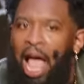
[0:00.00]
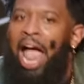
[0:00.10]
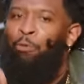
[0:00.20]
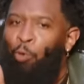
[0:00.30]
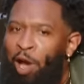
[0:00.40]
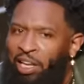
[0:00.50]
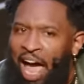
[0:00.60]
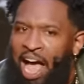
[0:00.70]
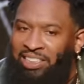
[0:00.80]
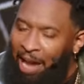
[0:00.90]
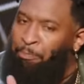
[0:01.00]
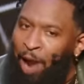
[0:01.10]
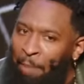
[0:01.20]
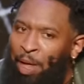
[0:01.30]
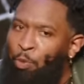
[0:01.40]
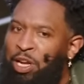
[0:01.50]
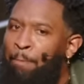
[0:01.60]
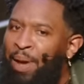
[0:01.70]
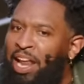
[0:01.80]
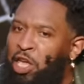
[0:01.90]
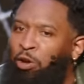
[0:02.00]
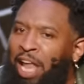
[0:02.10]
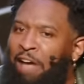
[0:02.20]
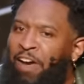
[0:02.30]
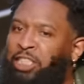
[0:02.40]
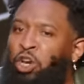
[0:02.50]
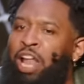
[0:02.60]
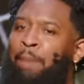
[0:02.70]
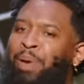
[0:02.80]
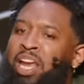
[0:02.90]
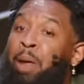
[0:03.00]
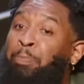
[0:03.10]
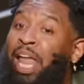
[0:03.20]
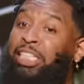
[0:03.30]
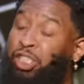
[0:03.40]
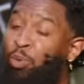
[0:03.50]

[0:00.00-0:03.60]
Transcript: and realize they probably wouldn't have been in your life had you not been in the place you